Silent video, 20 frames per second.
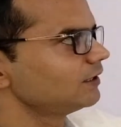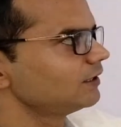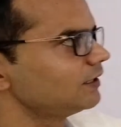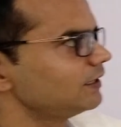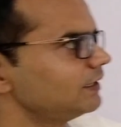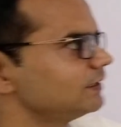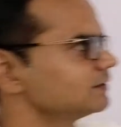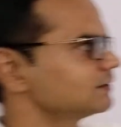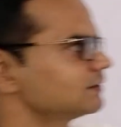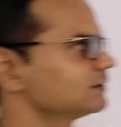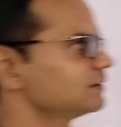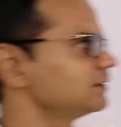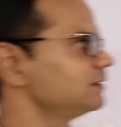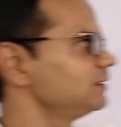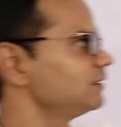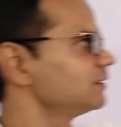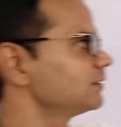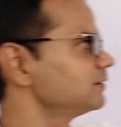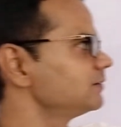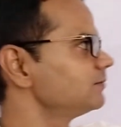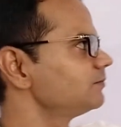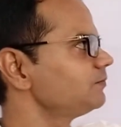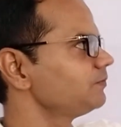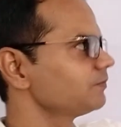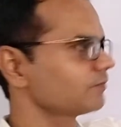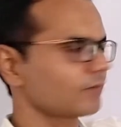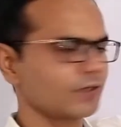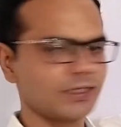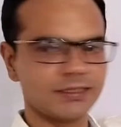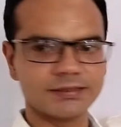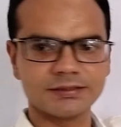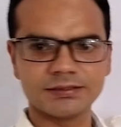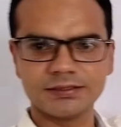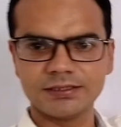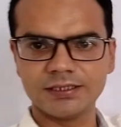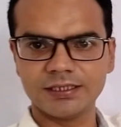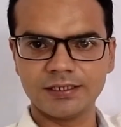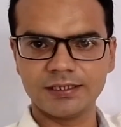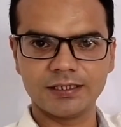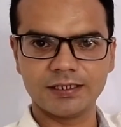as a result, acid
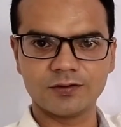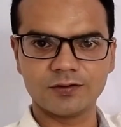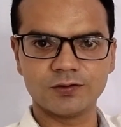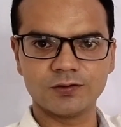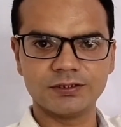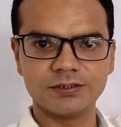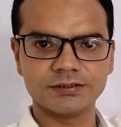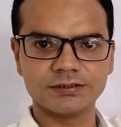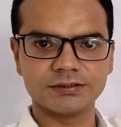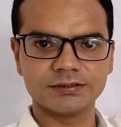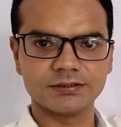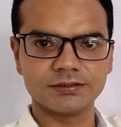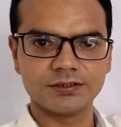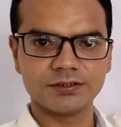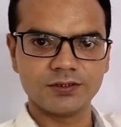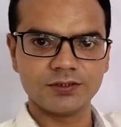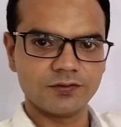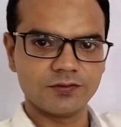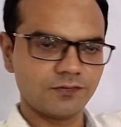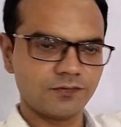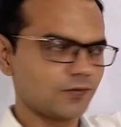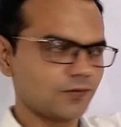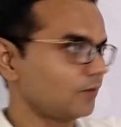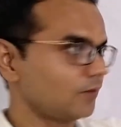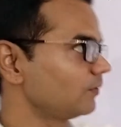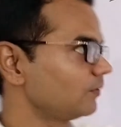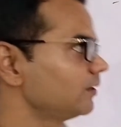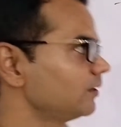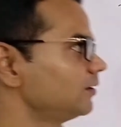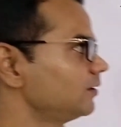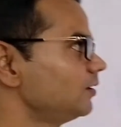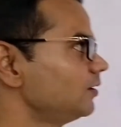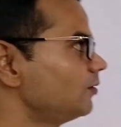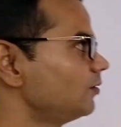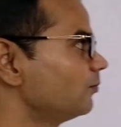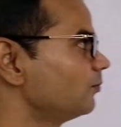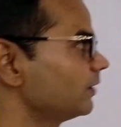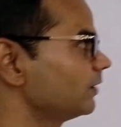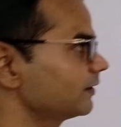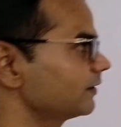and alcohol is formed.
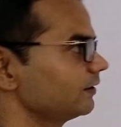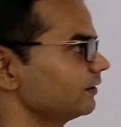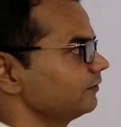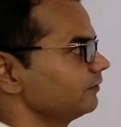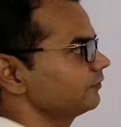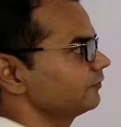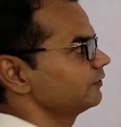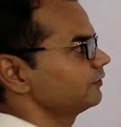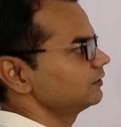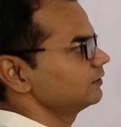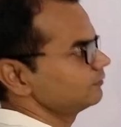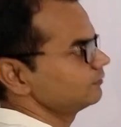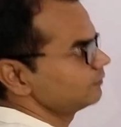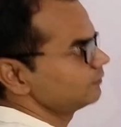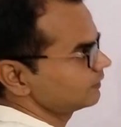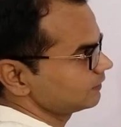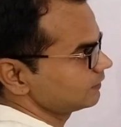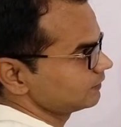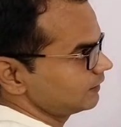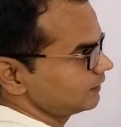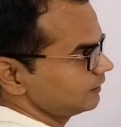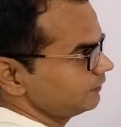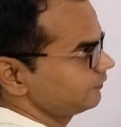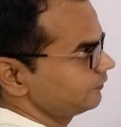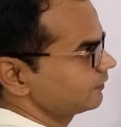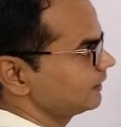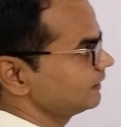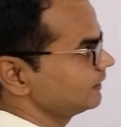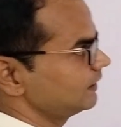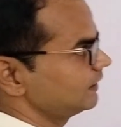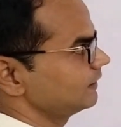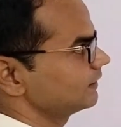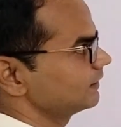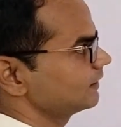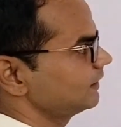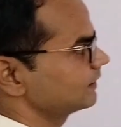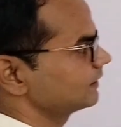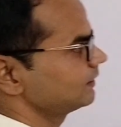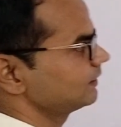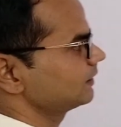But if I
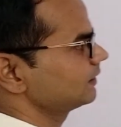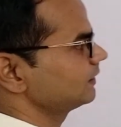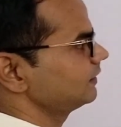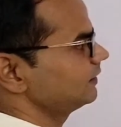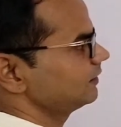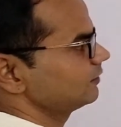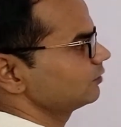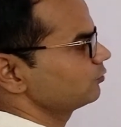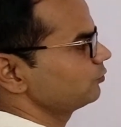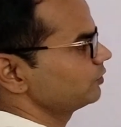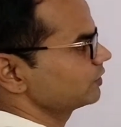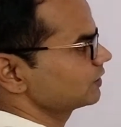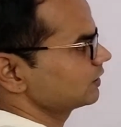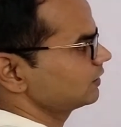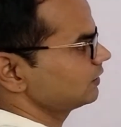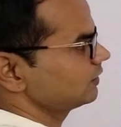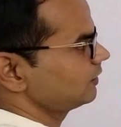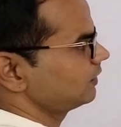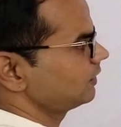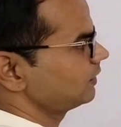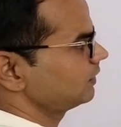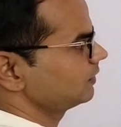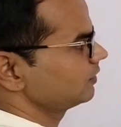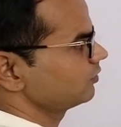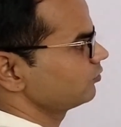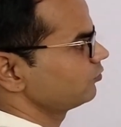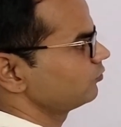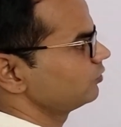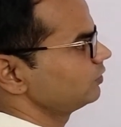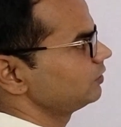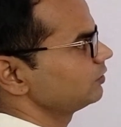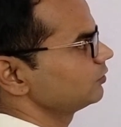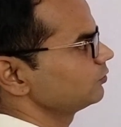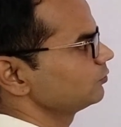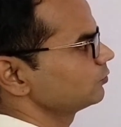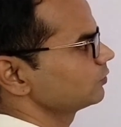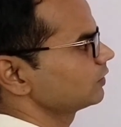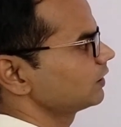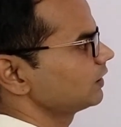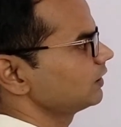write the rate equation R equal
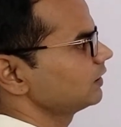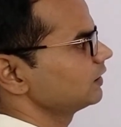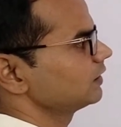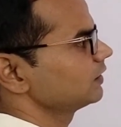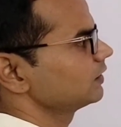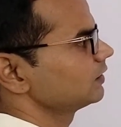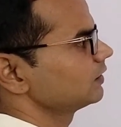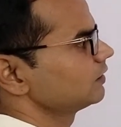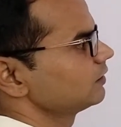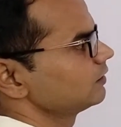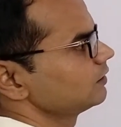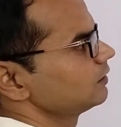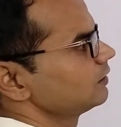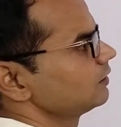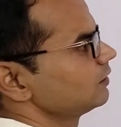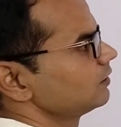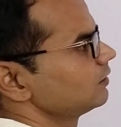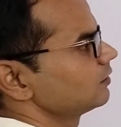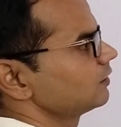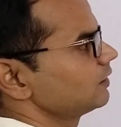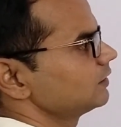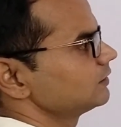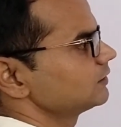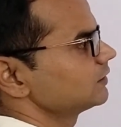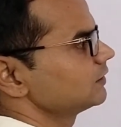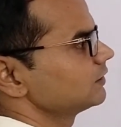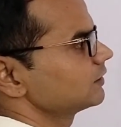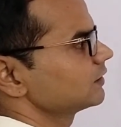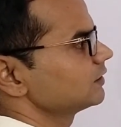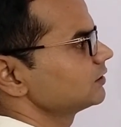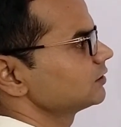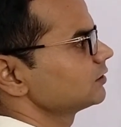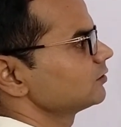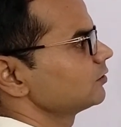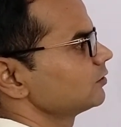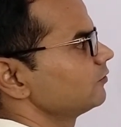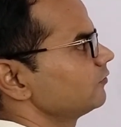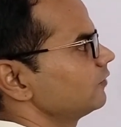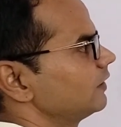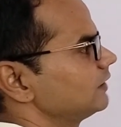to K concentration
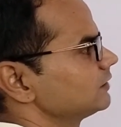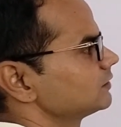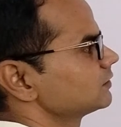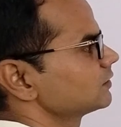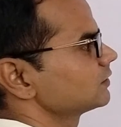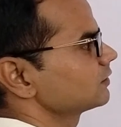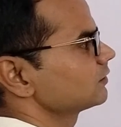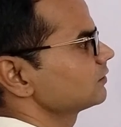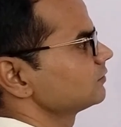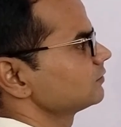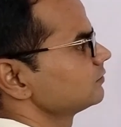of ester